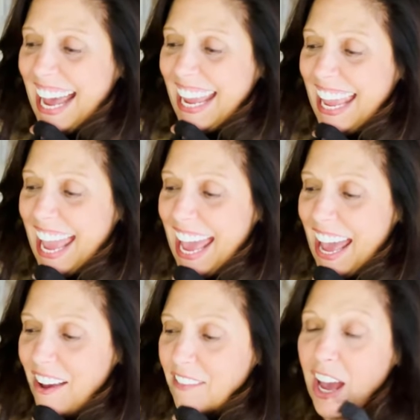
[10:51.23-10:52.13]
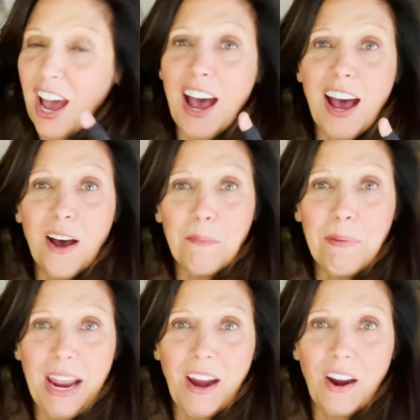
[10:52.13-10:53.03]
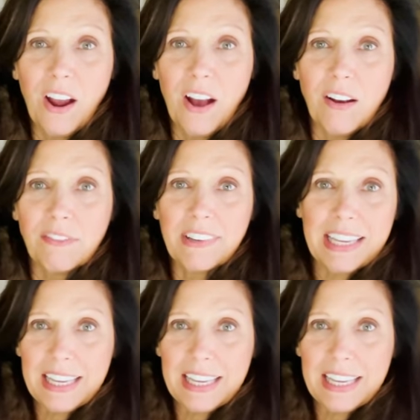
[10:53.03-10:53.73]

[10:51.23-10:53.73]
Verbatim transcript: I have a pair of